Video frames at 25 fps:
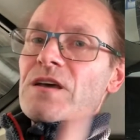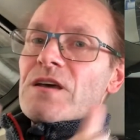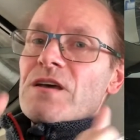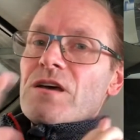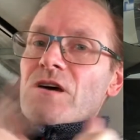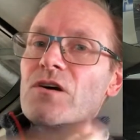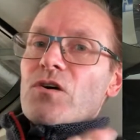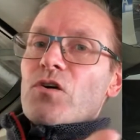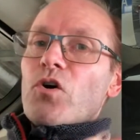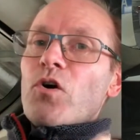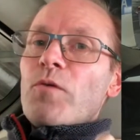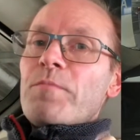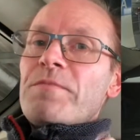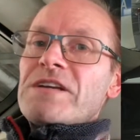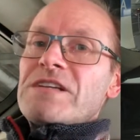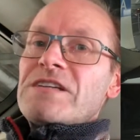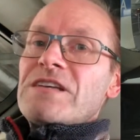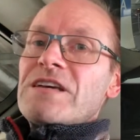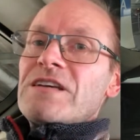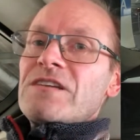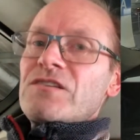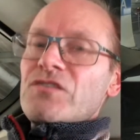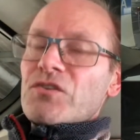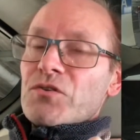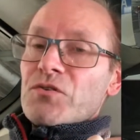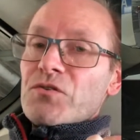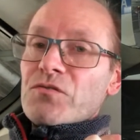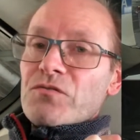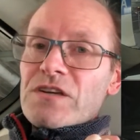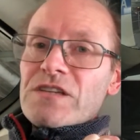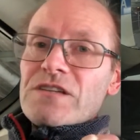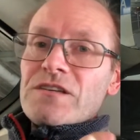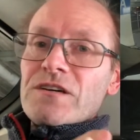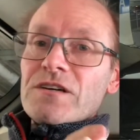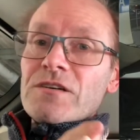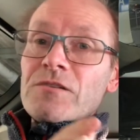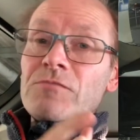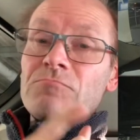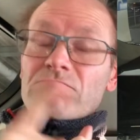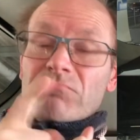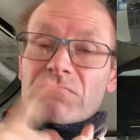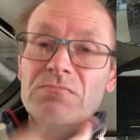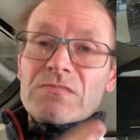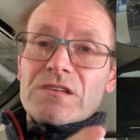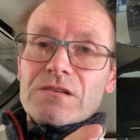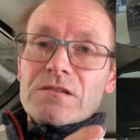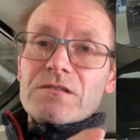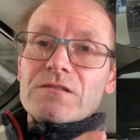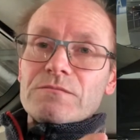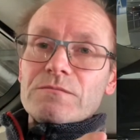OBD2 reader
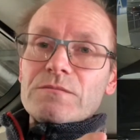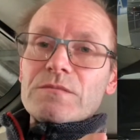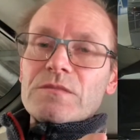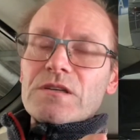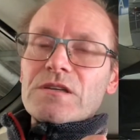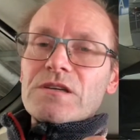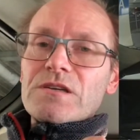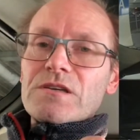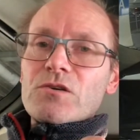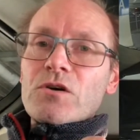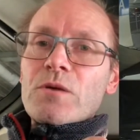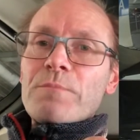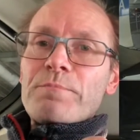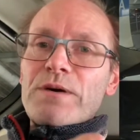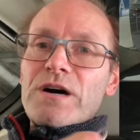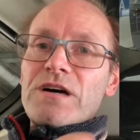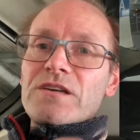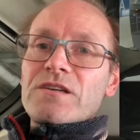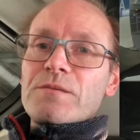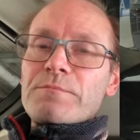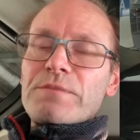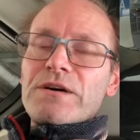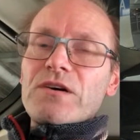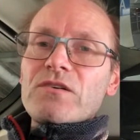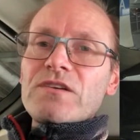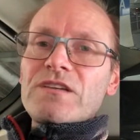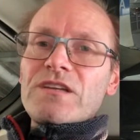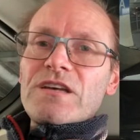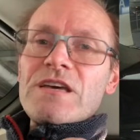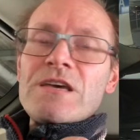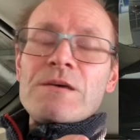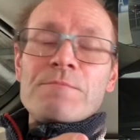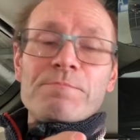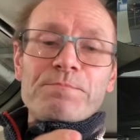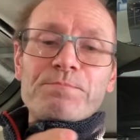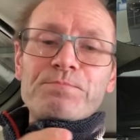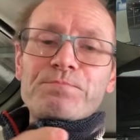compatibility,